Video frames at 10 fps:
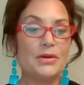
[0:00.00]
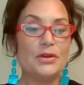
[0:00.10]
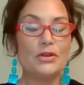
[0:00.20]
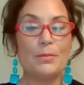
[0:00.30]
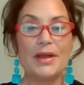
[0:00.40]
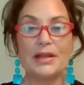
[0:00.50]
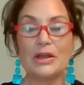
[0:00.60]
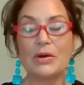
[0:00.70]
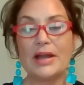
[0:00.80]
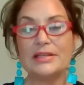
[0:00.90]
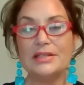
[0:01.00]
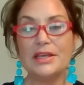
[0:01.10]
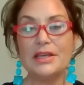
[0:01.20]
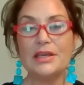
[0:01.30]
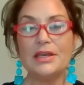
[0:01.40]
your Medicare
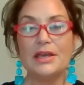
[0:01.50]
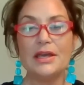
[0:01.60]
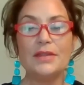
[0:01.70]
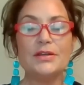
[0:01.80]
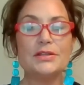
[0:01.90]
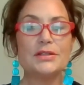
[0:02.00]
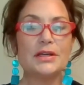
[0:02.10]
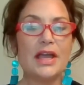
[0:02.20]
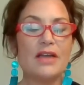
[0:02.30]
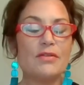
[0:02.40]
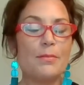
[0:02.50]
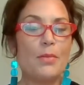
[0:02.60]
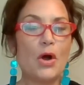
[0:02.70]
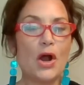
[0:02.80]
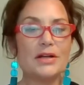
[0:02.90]
ID, and then it's going to have a
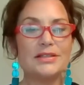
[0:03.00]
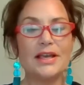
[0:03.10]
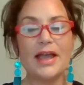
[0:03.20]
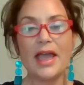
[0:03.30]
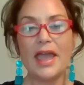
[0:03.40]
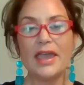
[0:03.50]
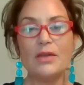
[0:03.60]
Part A,